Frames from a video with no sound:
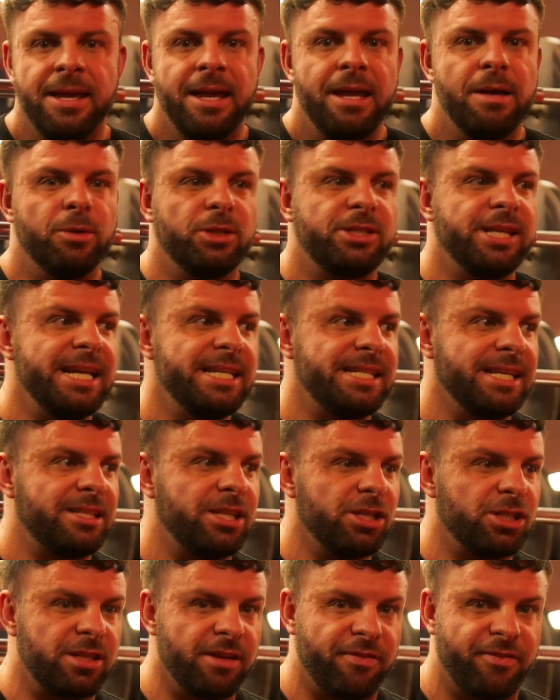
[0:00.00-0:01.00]
It was easier
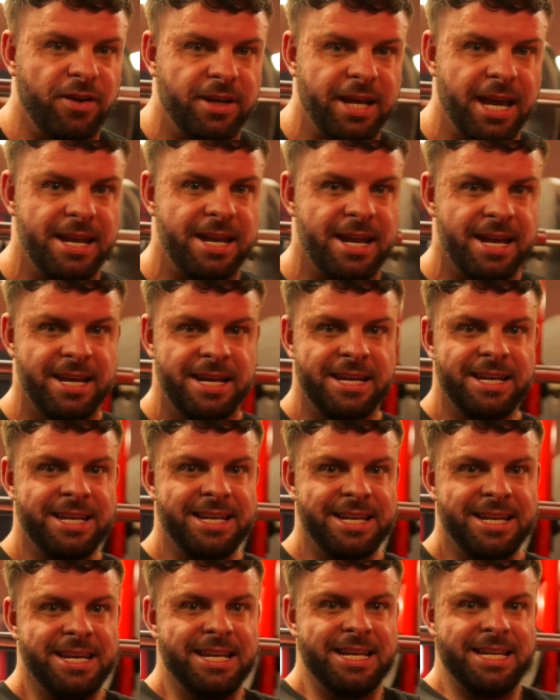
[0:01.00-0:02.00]
just to fucking
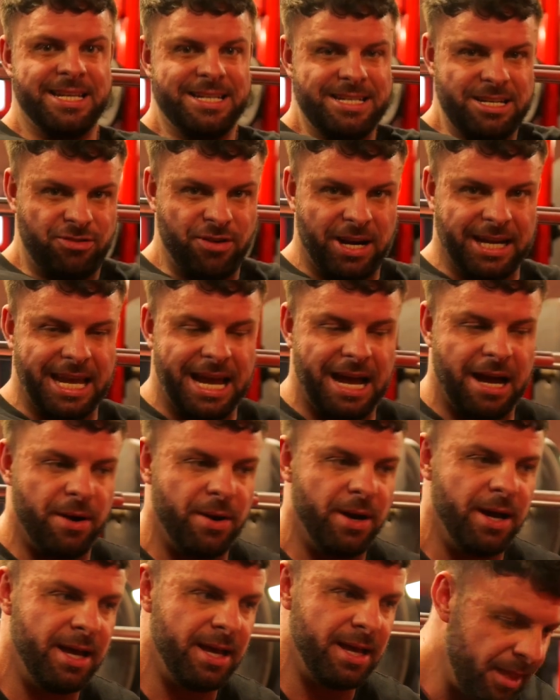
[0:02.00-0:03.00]
drag it out
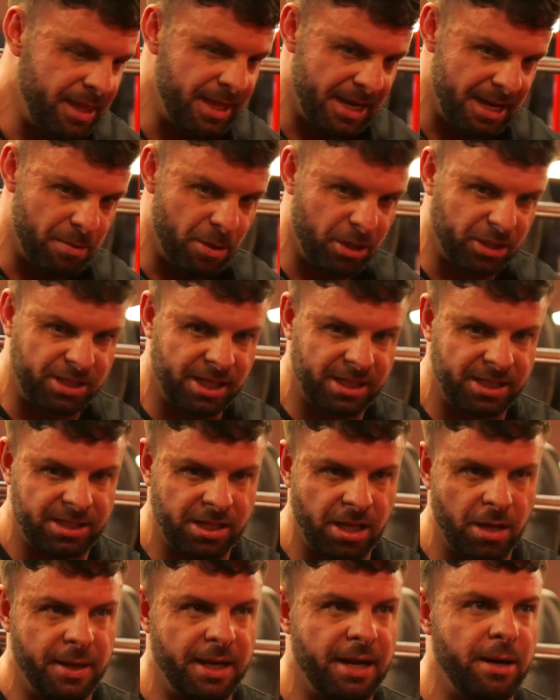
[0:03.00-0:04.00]
than it was to
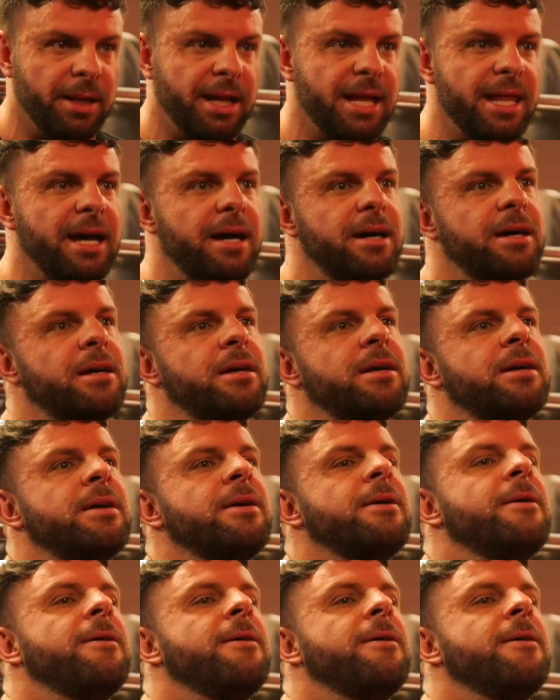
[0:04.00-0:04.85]
slow it out like that. So that's